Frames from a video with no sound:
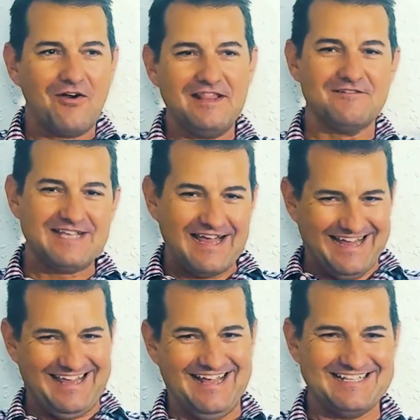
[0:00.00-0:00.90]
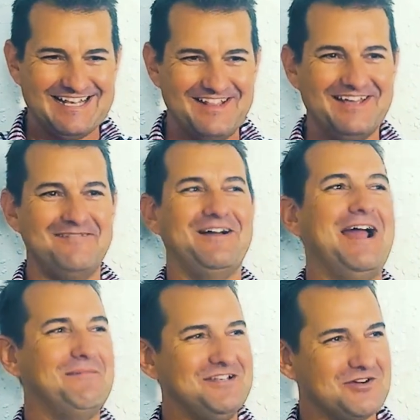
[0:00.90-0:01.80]
And I was like, I can't sell them.
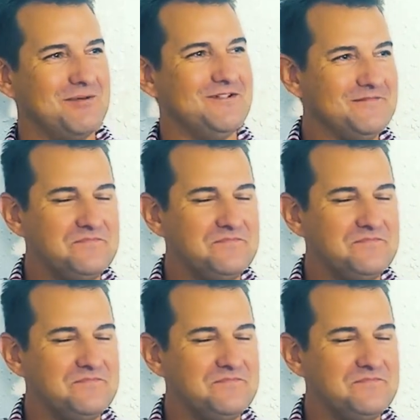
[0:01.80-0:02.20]
I'm in trouble.